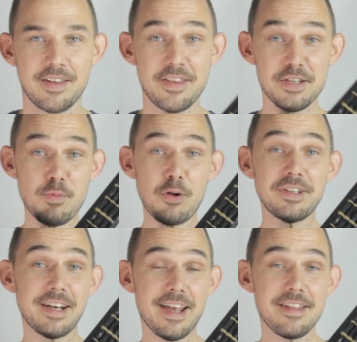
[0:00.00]
The small
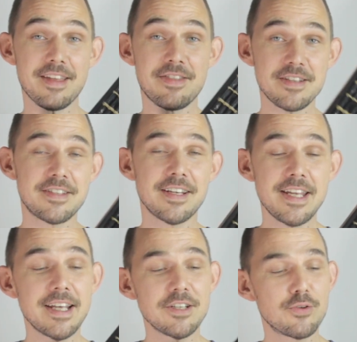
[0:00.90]
delay that this
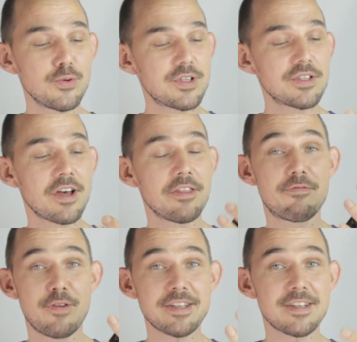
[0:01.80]
technique introduces on the
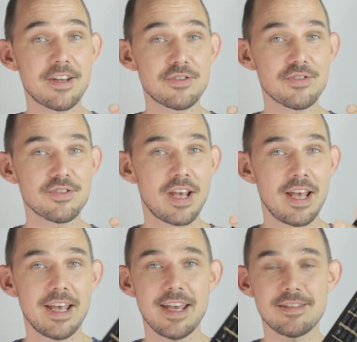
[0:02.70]
fret sensors
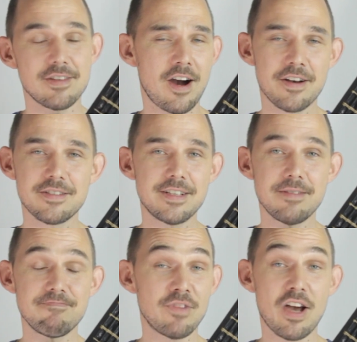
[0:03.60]
is
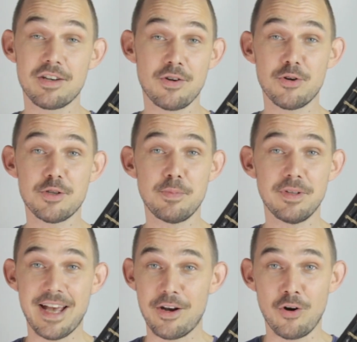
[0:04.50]
honestly not
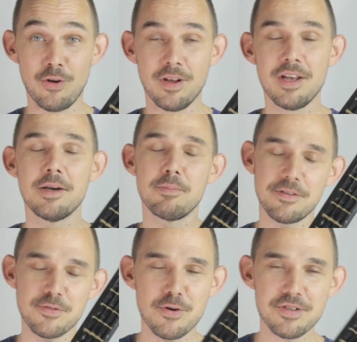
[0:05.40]
noticeable at all. But
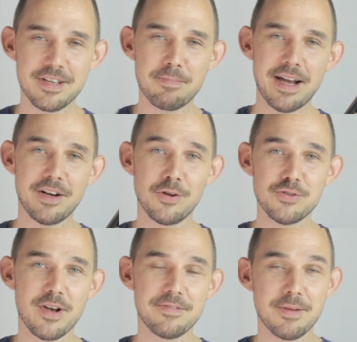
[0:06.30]
of course, that might
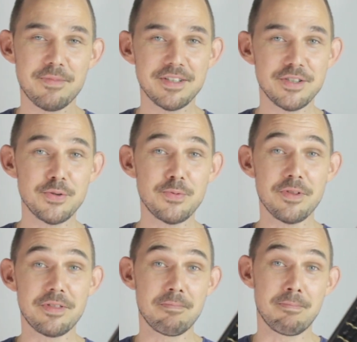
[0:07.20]
also have something to do
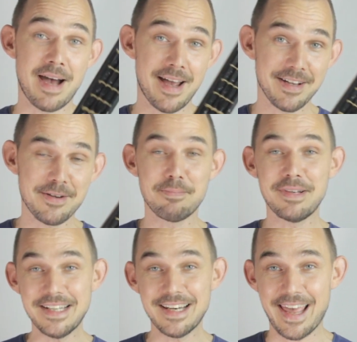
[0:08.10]
with my
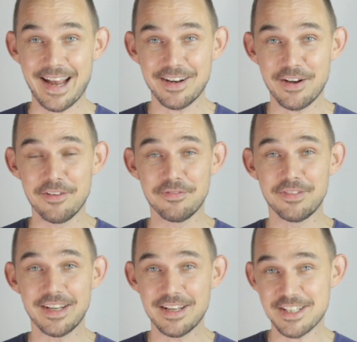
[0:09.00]
complete lack of
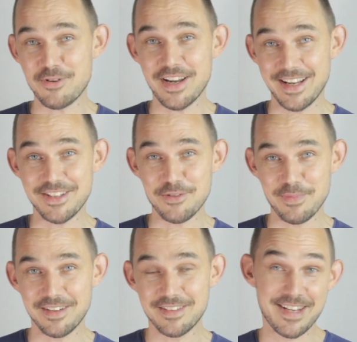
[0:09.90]
string
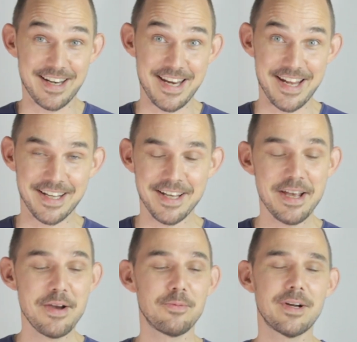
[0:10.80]
instrument technique.
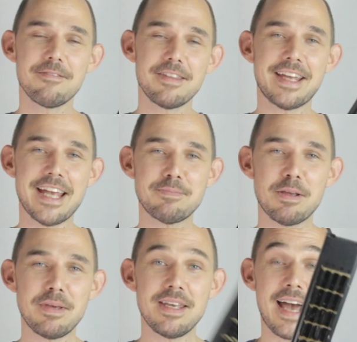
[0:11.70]
Whatever the case may
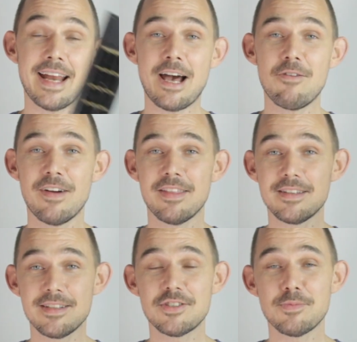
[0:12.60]
be, I now find
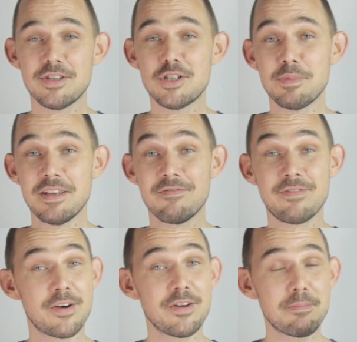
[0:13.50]
this instrument to be
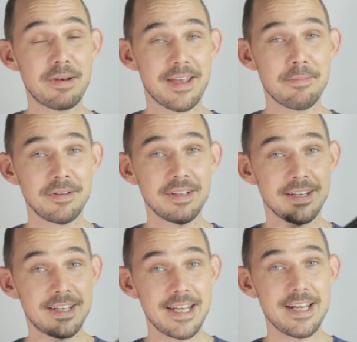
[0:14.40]
very playable
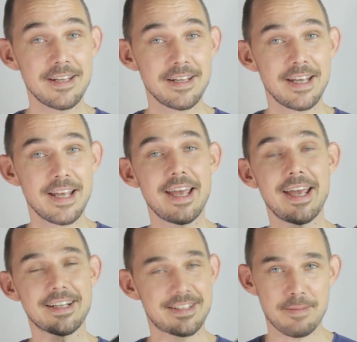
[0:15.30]
indeed,
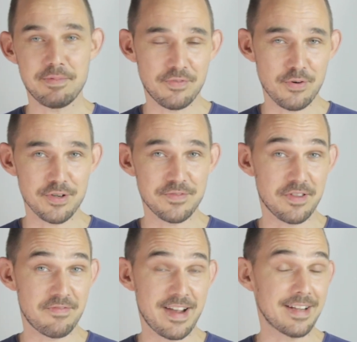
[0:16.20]
except of course for
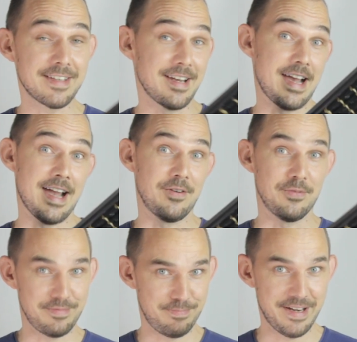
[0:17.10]
the fact that I
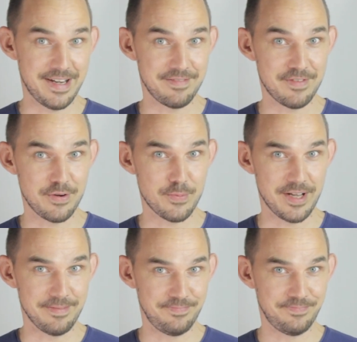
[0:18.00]
don't play it very
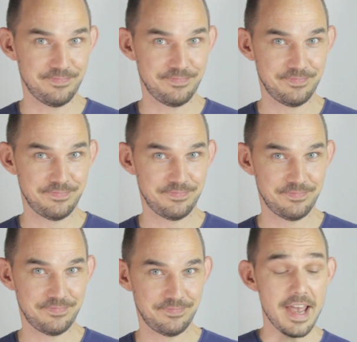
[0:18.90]
well.
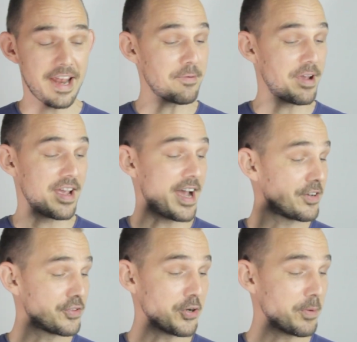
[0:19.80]
Anyway, I
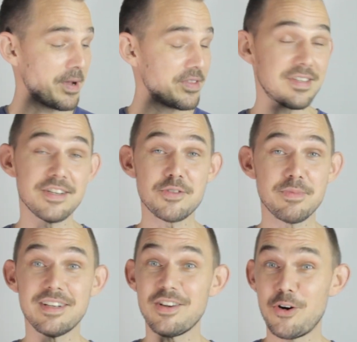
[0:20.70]
could talk about this
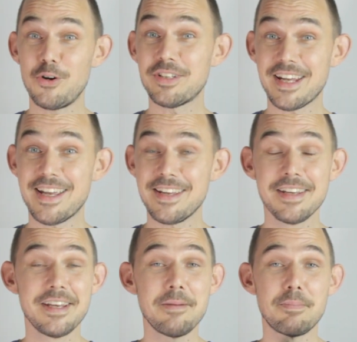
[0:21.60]
instrument all day,
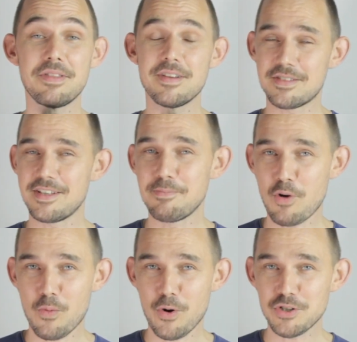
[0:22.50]
but there's still
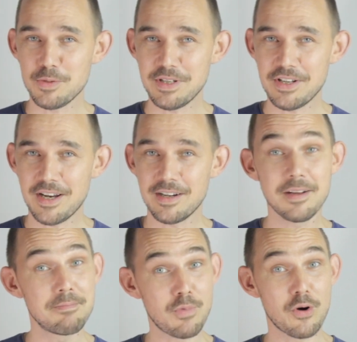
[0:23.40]
more work to be done,
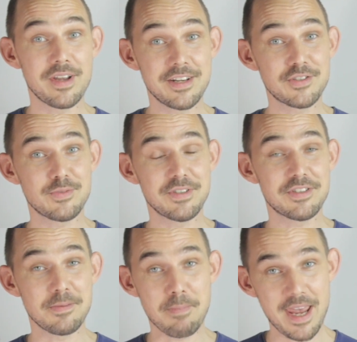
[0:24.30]
more instruments
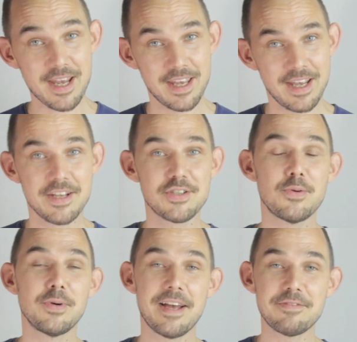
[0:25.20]
to make, so
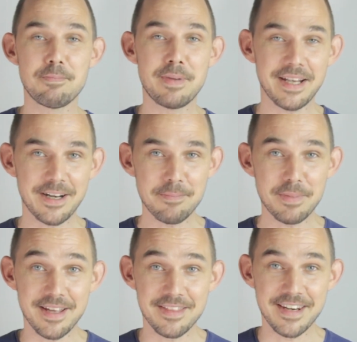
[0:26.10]
we'll have to pick it
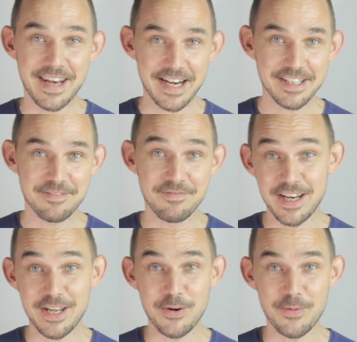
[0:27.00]
up in the next
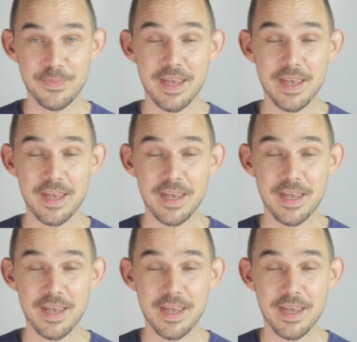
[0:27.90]
video.